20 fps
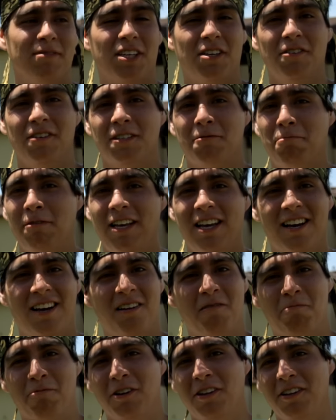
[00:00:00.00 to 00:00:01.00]

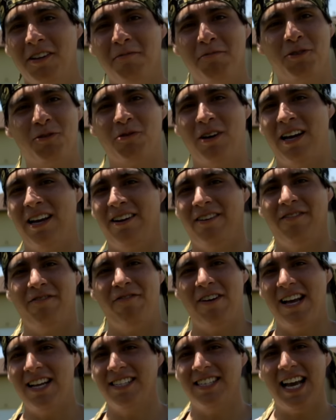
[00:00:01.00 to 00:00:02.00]
QSPL prelims went
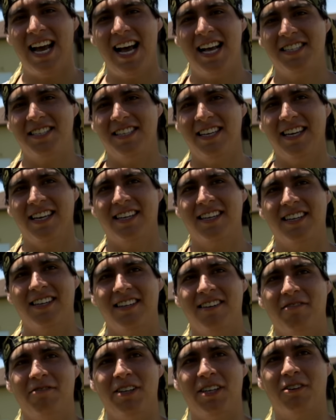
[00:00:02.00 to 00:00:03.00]
fantastic.
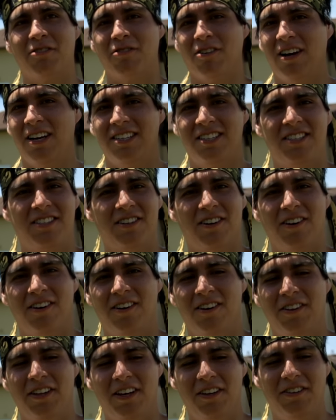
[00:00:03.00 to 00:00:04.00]
We crushed
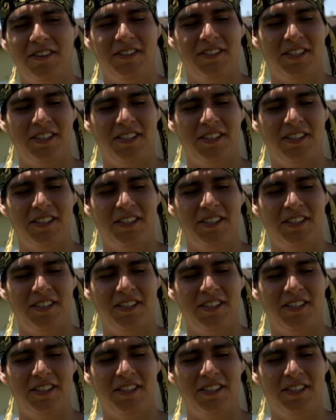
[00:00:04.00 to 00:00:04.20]
all the other